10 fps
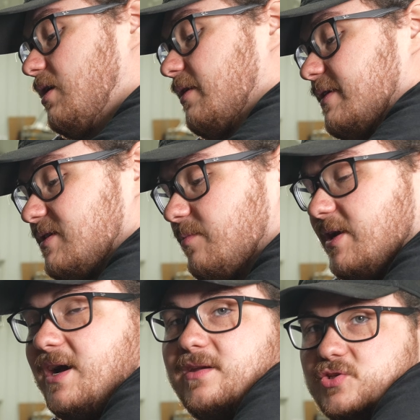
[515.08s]
This can be
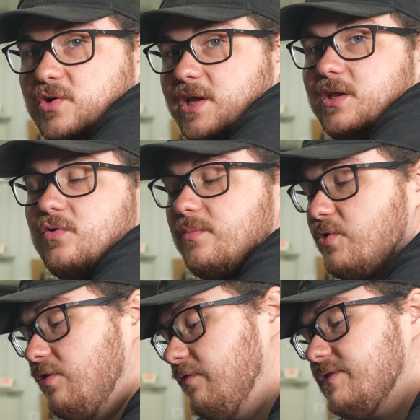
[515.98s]
kind of tricky to
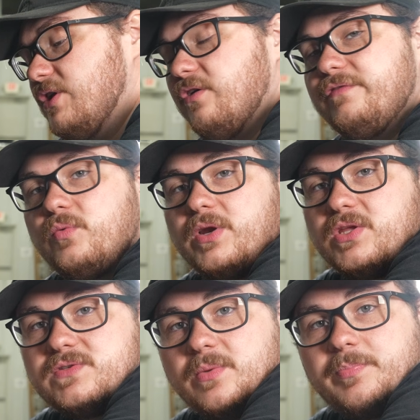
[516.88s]
remove, so if you want
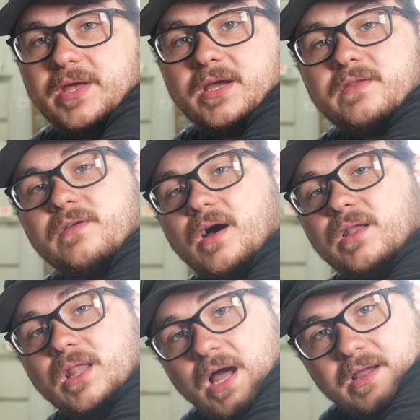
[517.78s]
to use a pick to
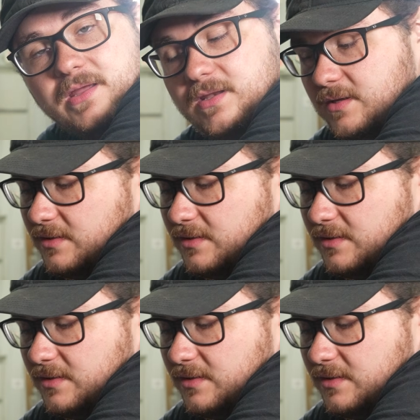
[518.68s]
unlock it,